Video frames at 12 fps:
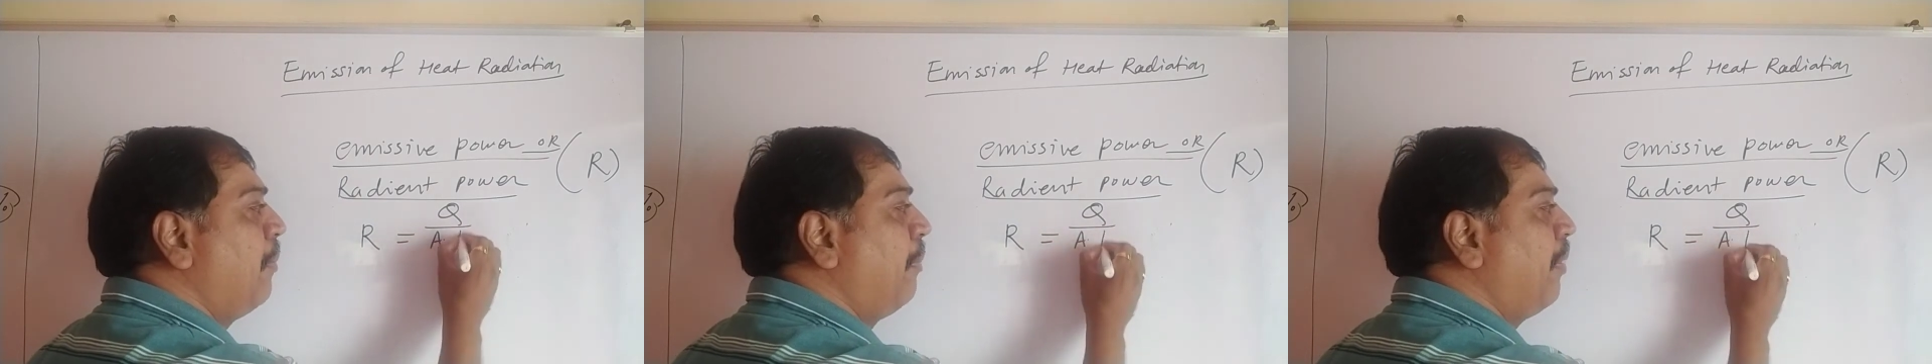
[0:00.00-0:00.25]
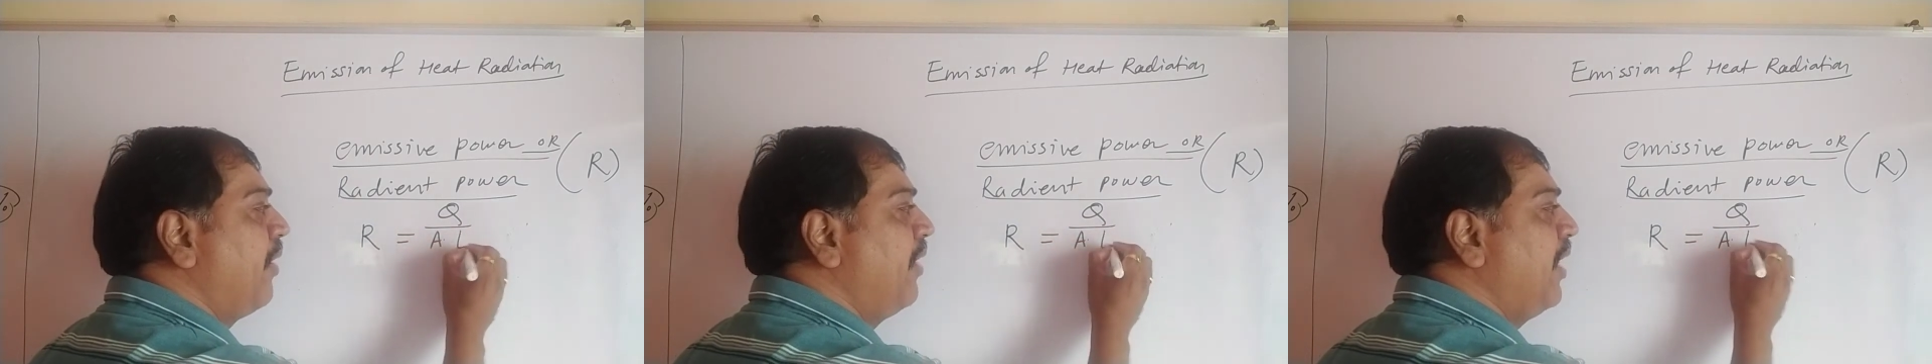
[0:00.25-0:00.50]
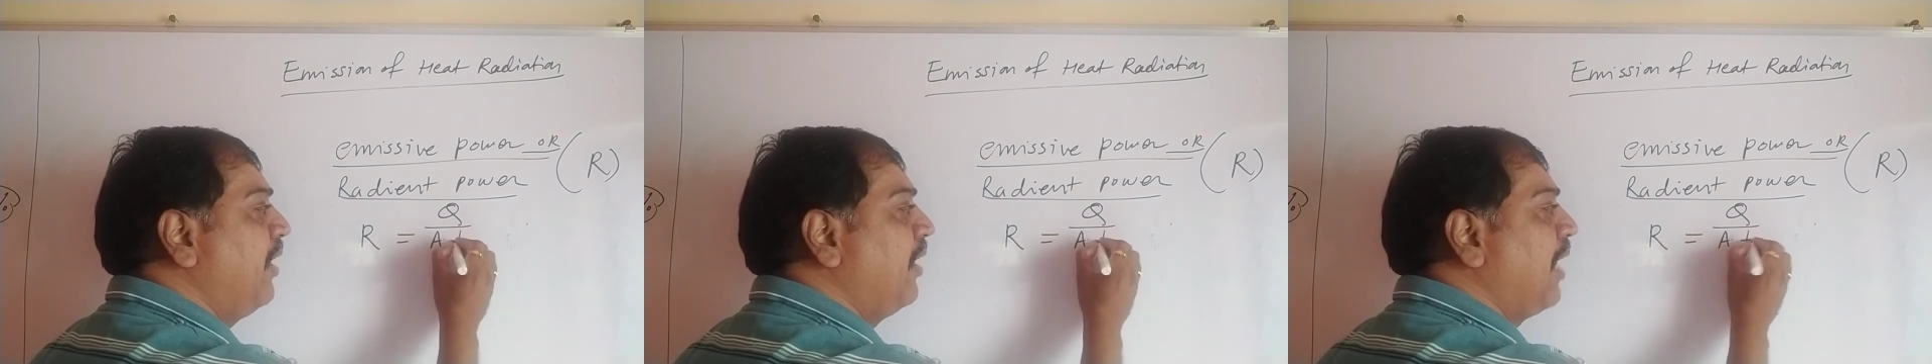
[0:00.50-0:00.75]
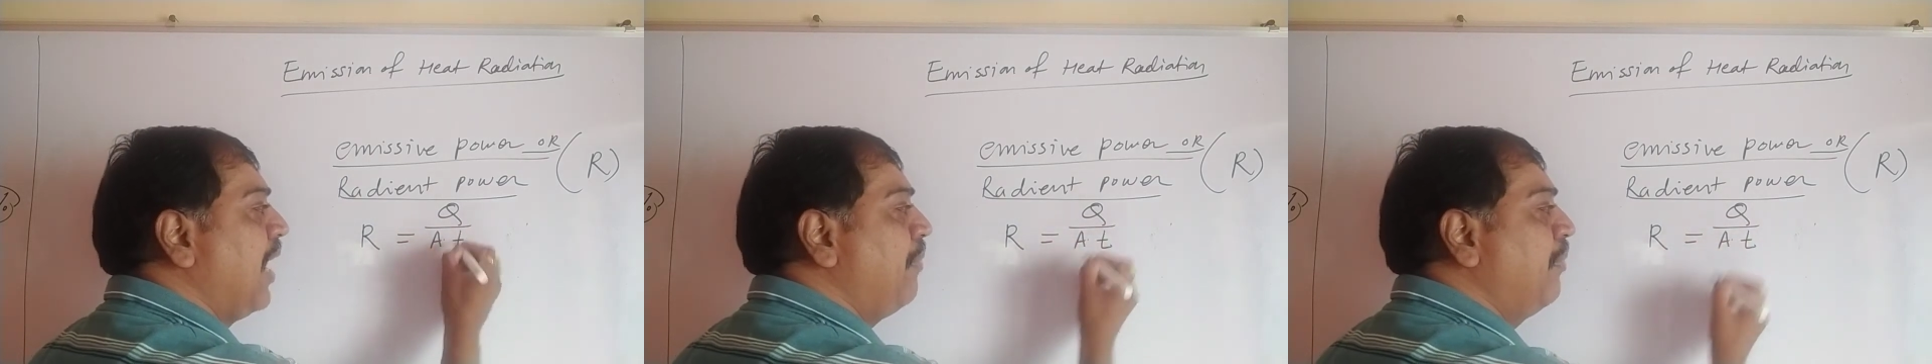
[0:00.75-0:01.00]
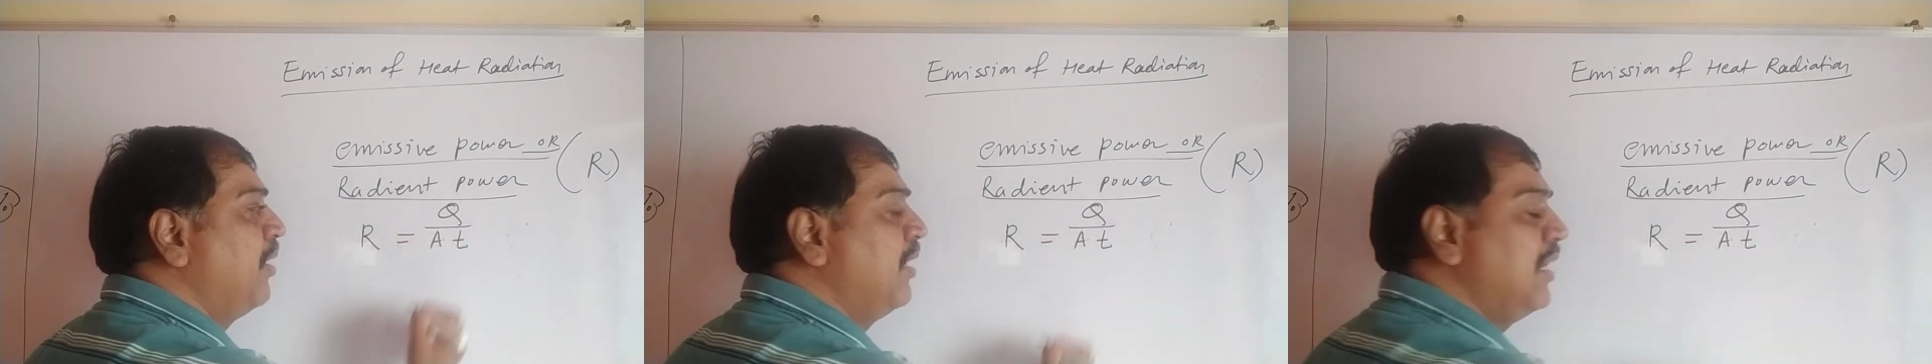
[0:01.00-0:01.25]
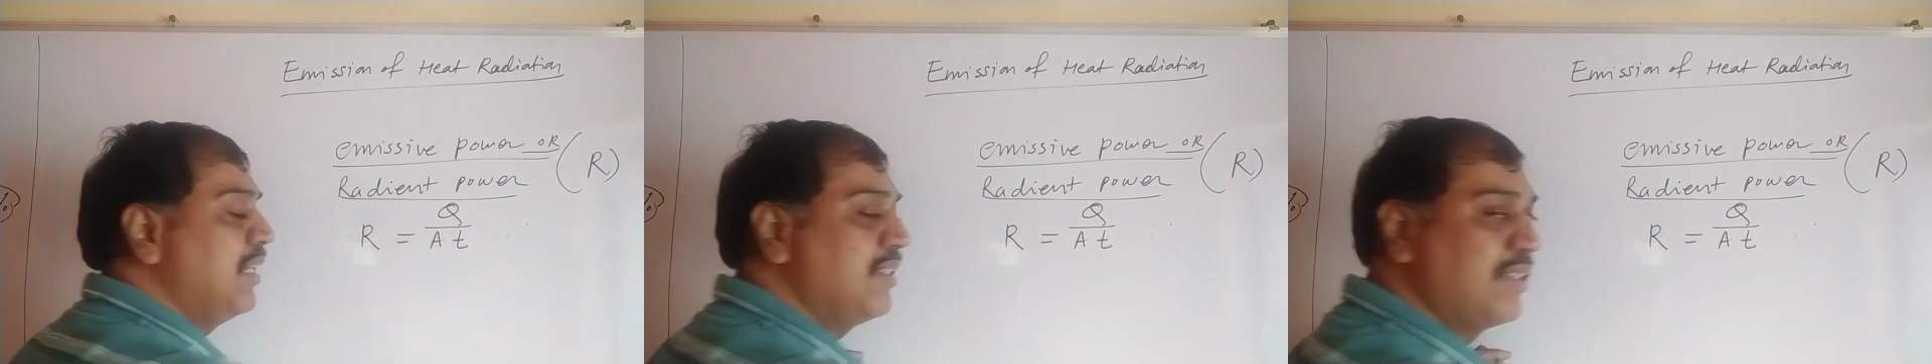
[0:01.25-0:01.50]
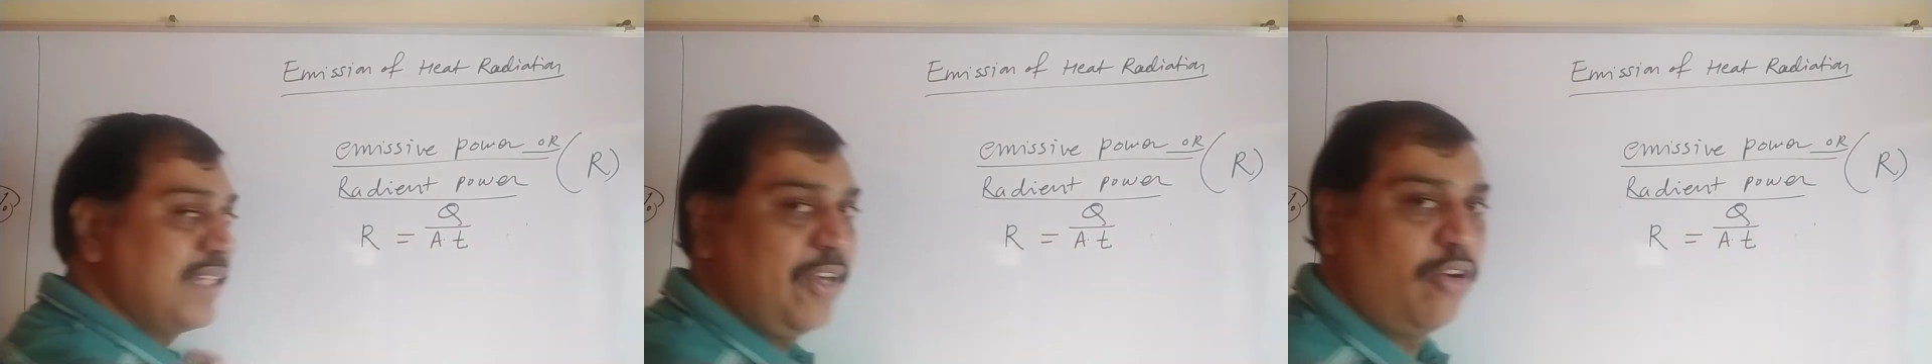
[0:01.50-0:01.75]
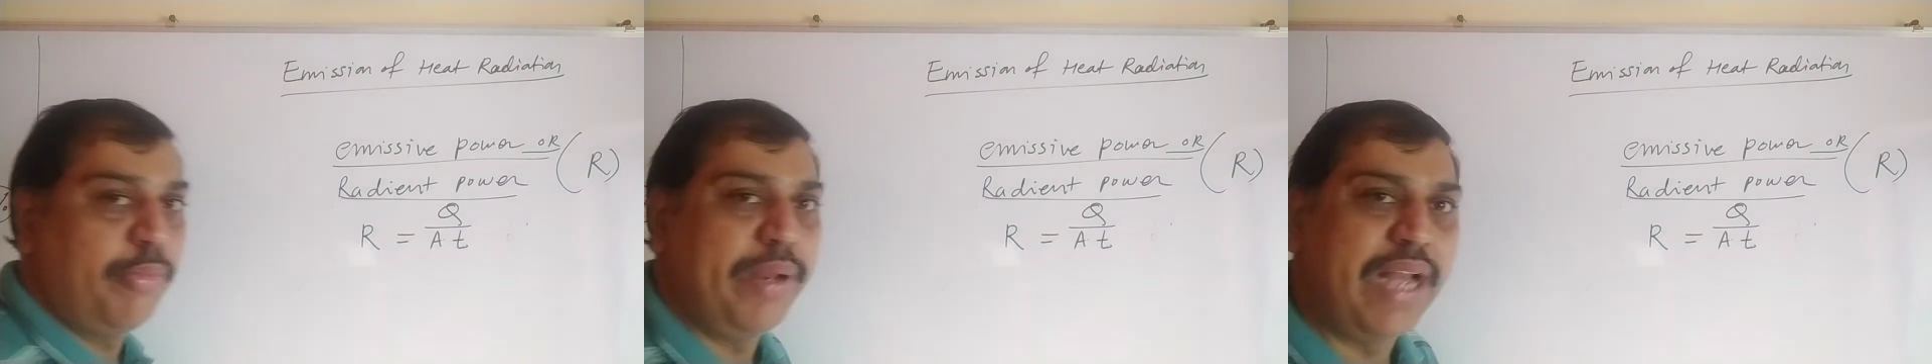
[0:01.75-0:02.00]
per unit time is said
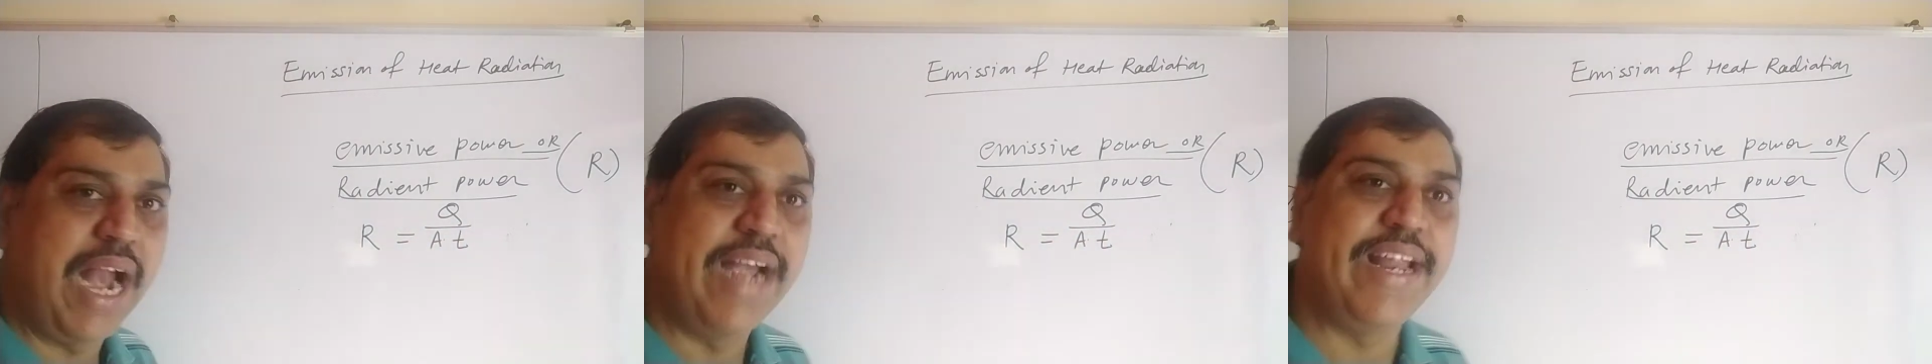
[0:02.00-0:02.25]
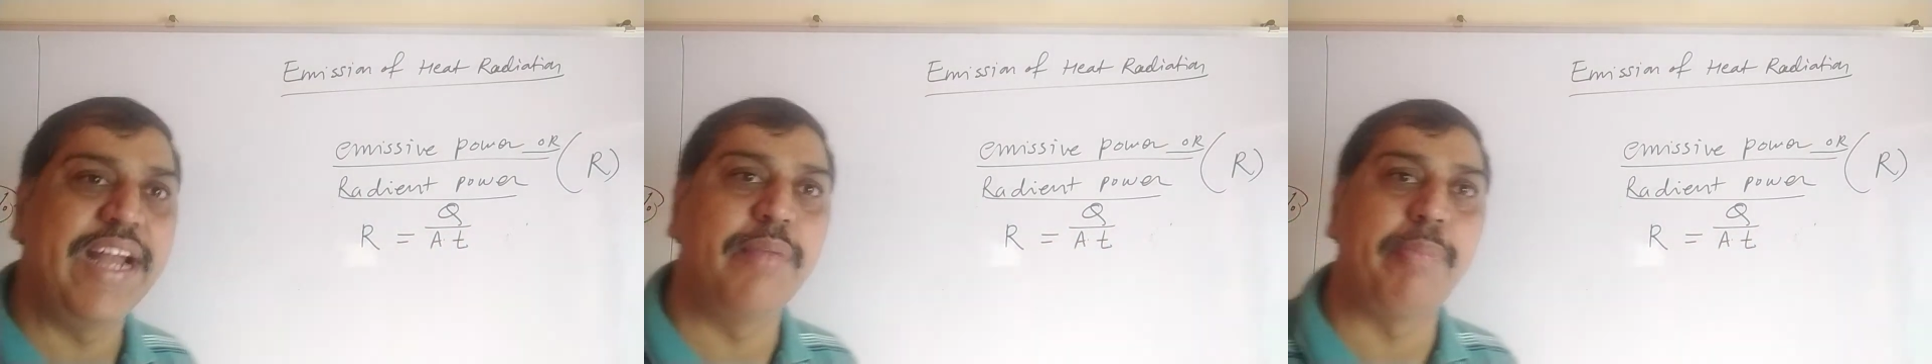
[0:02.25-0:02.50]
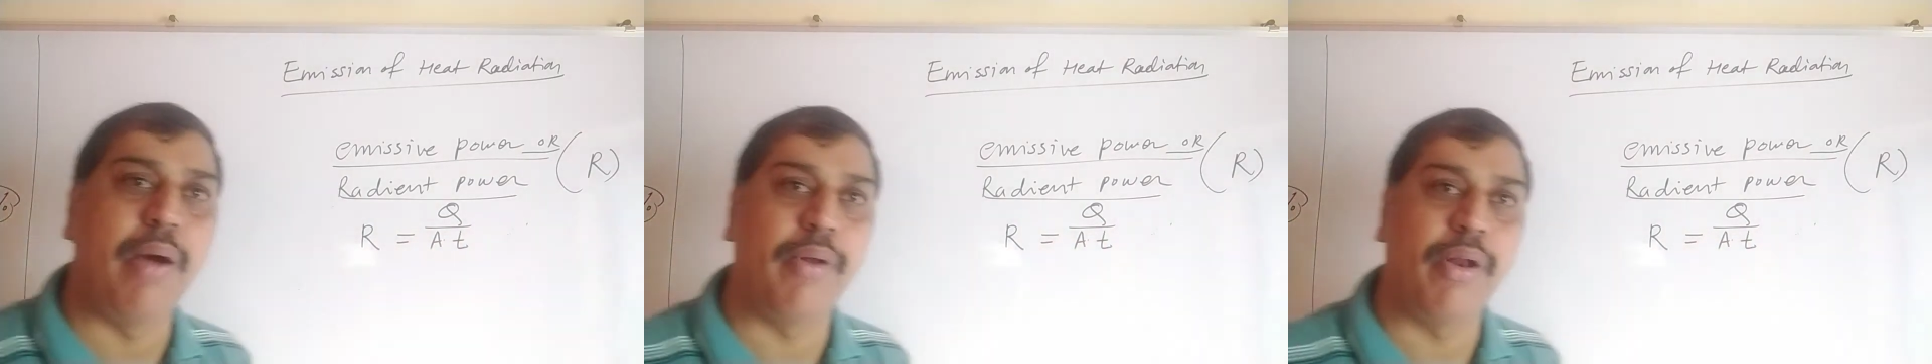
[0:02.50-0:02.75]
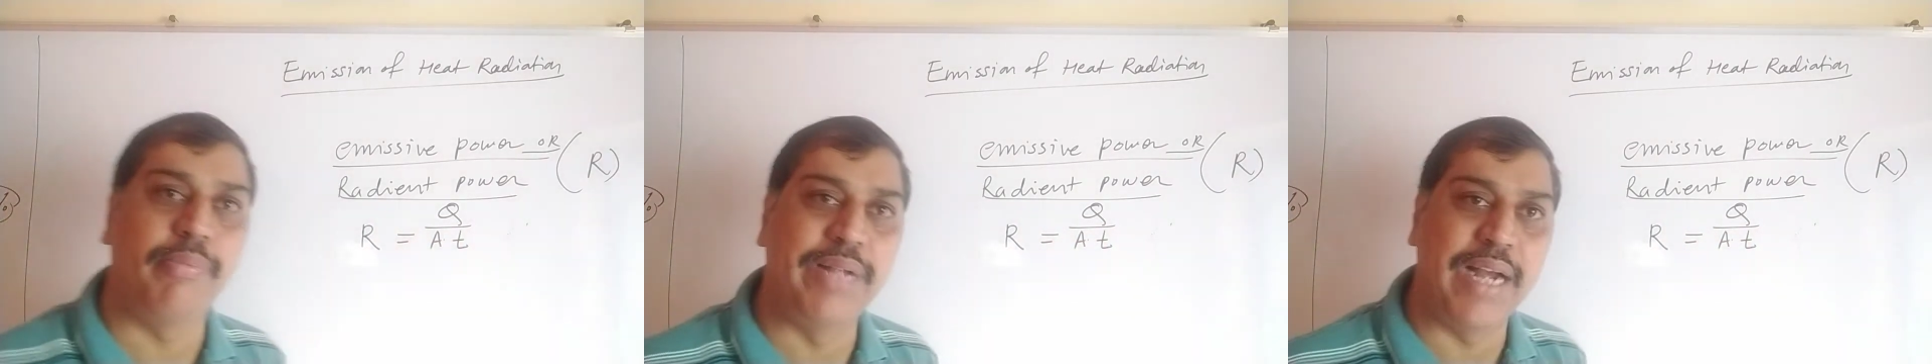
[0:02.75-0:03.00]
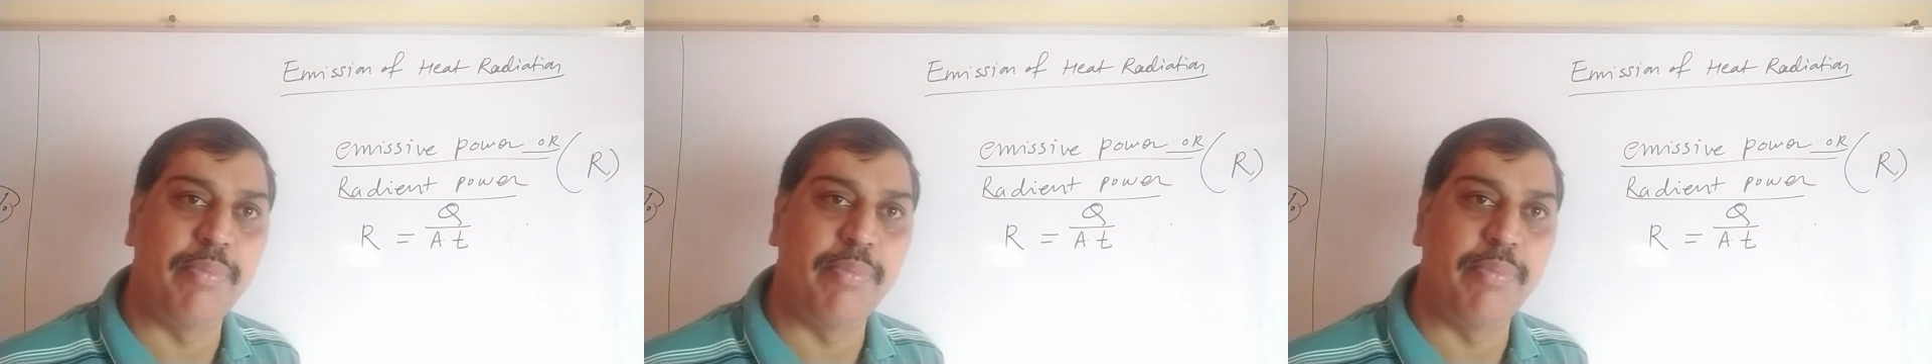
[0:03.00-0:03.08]
to be radiant power of that